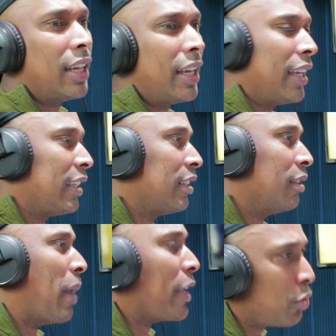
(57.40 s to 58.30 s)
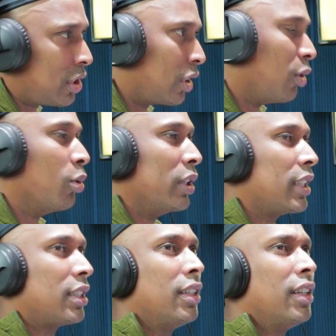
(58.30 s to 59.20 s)
Yeah. My youth to own
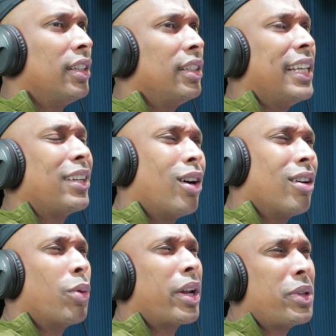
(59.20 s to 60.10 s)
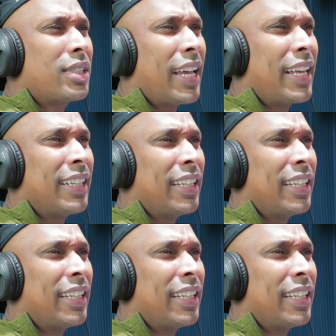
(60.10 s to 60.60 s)
it. Mm-hmm. Ding dong, what are we saying?